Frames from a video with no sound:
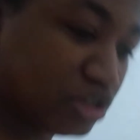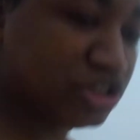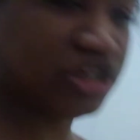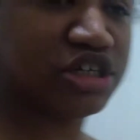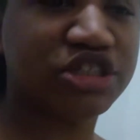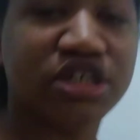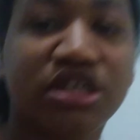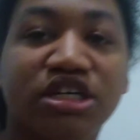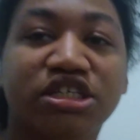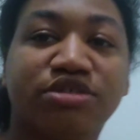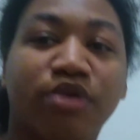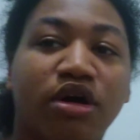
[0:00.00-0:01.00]
She
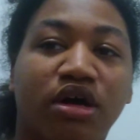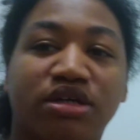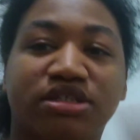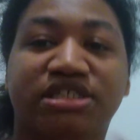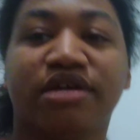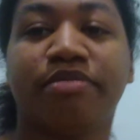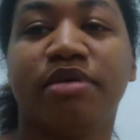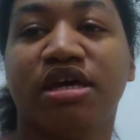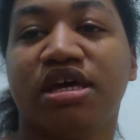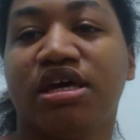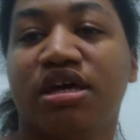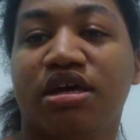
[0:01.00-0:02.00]
just wants to
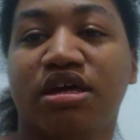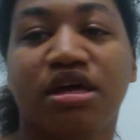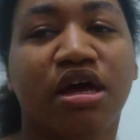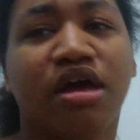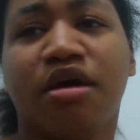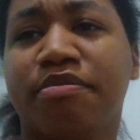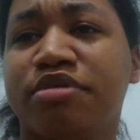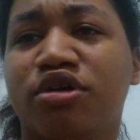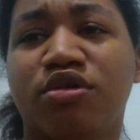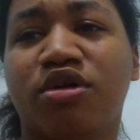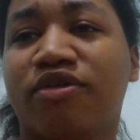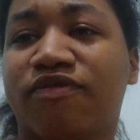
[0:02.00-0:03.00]
be
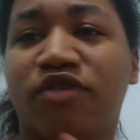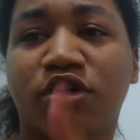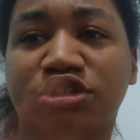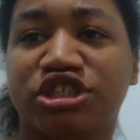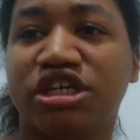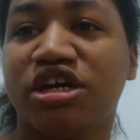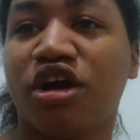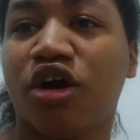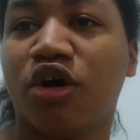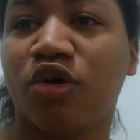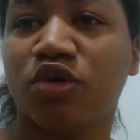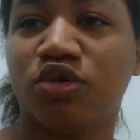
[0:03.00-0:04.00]
beautiful. She
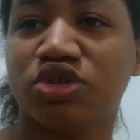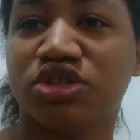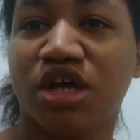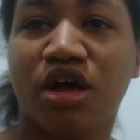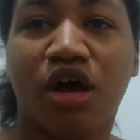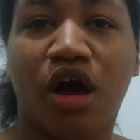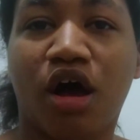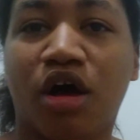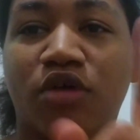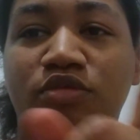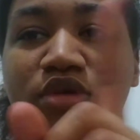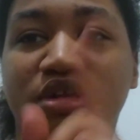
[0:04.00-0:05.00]
goes
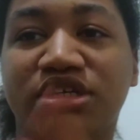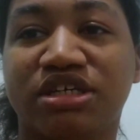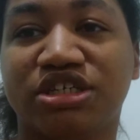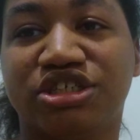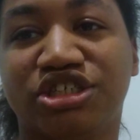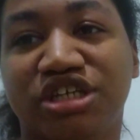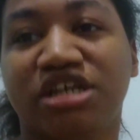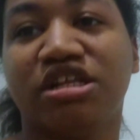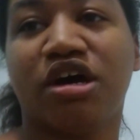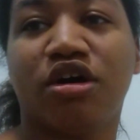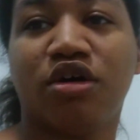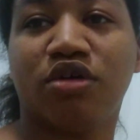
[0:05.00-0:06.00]
on one that she
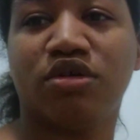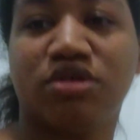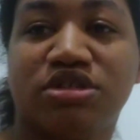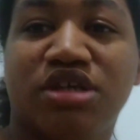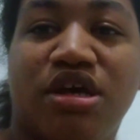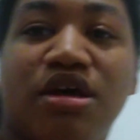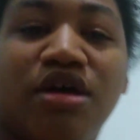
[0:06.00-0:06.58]
knows.